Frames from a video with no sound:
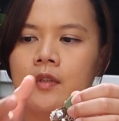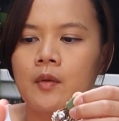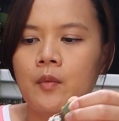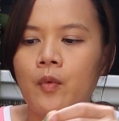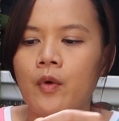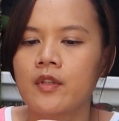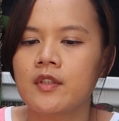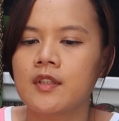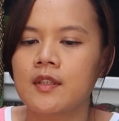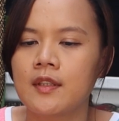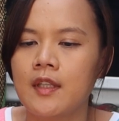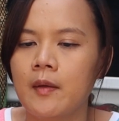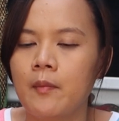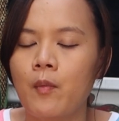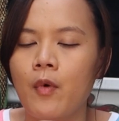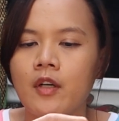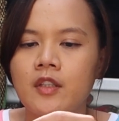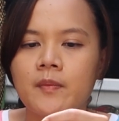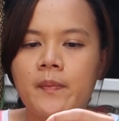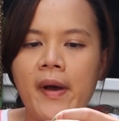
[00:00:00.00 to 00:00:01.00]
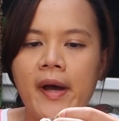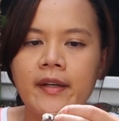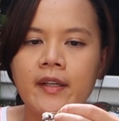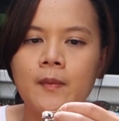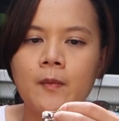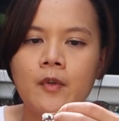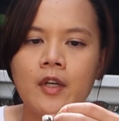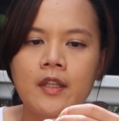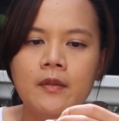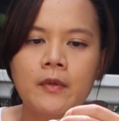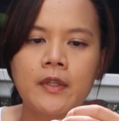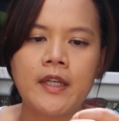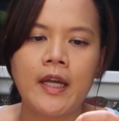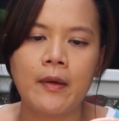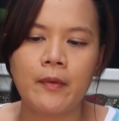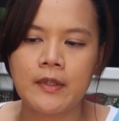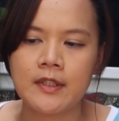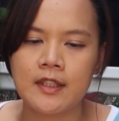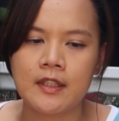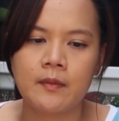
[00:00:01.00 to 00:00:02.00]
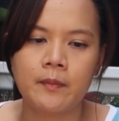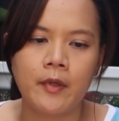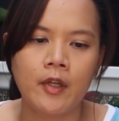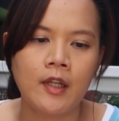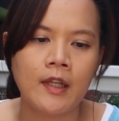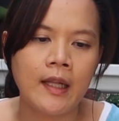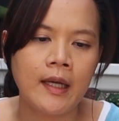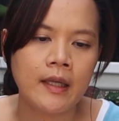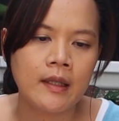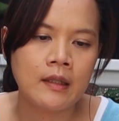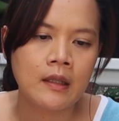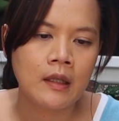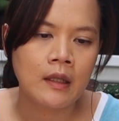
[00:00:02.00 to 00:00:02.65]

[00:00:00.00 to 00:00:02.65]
It was the most bottom one when I was in perlite.